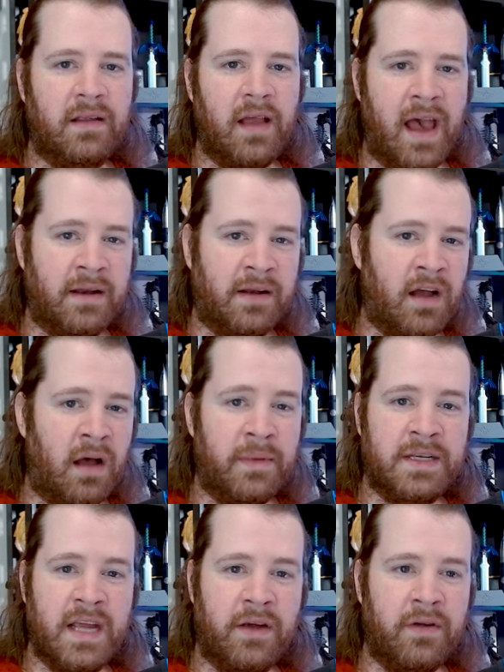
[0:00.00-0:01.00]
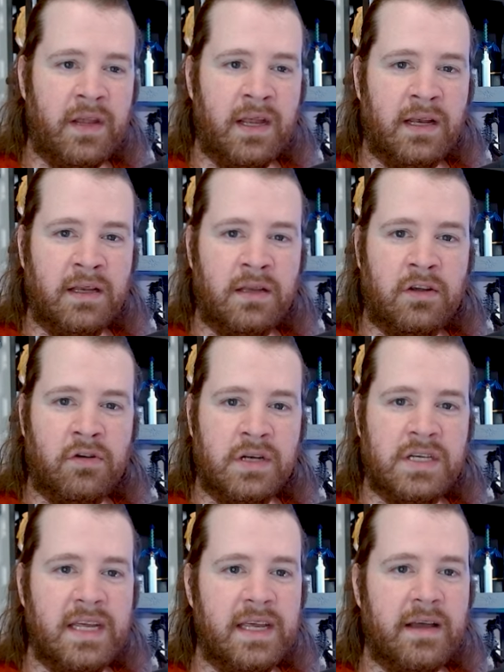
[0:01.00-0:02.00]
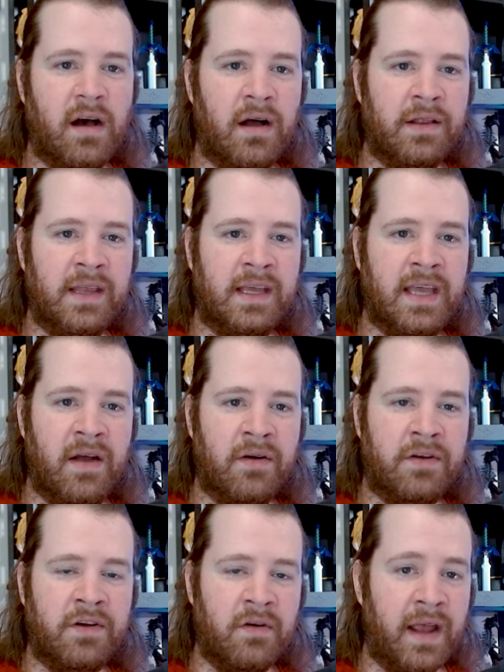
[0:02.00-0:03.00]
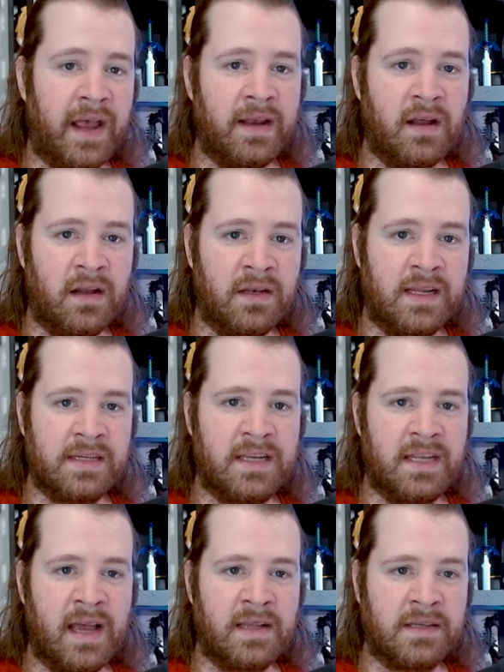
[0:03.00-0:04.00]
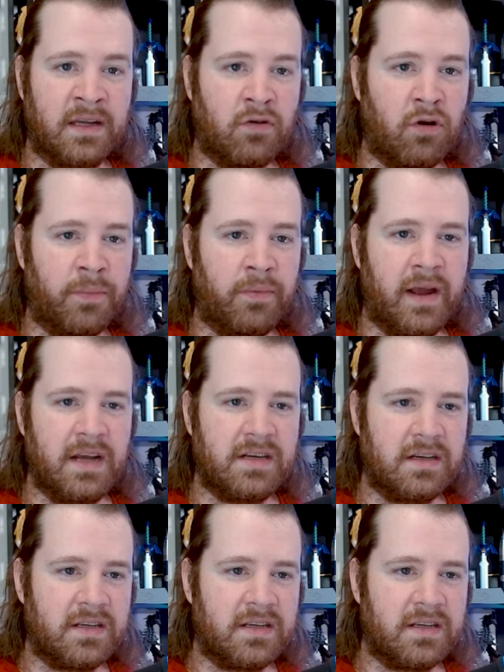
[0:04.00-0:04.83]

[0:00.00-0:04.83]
add commentary and critique on the character and on Disney as a corporation.